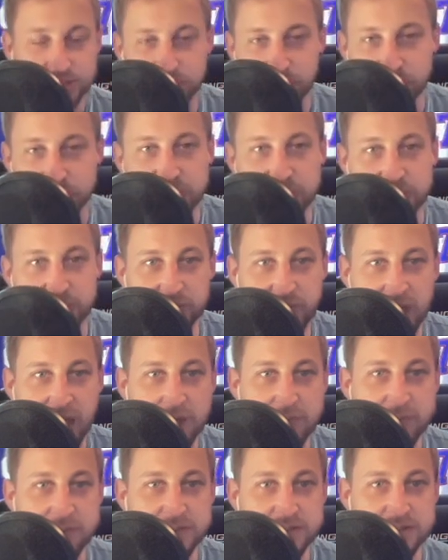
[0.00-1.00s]
We'll see what
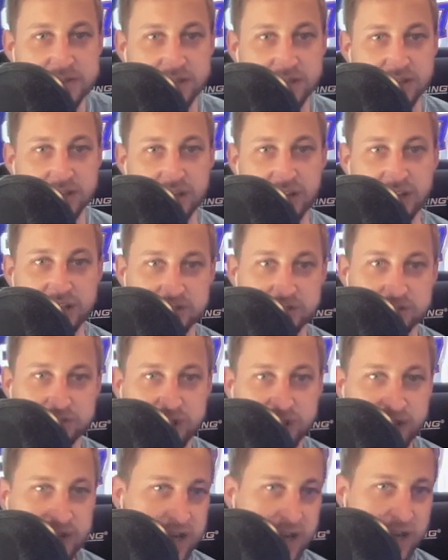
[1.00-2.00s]
happens there. As
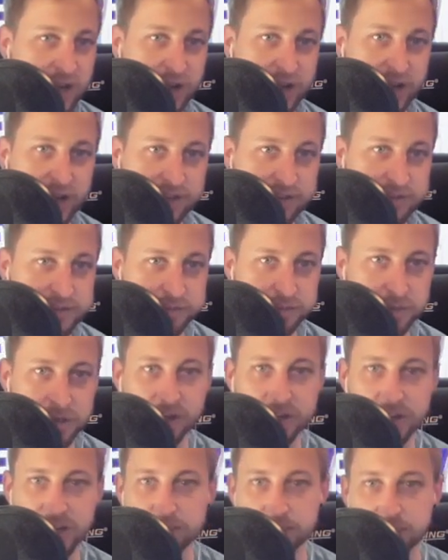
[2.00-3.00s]
of right now, I have
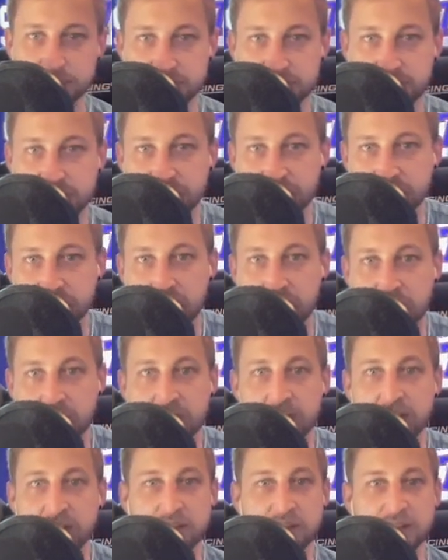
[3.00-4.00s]
Damar Hamlin getting
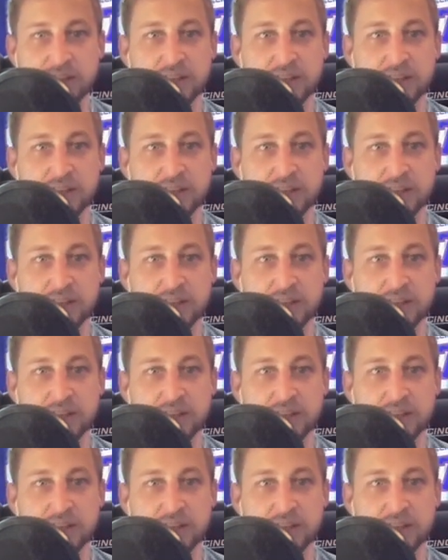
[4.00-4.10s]
cut,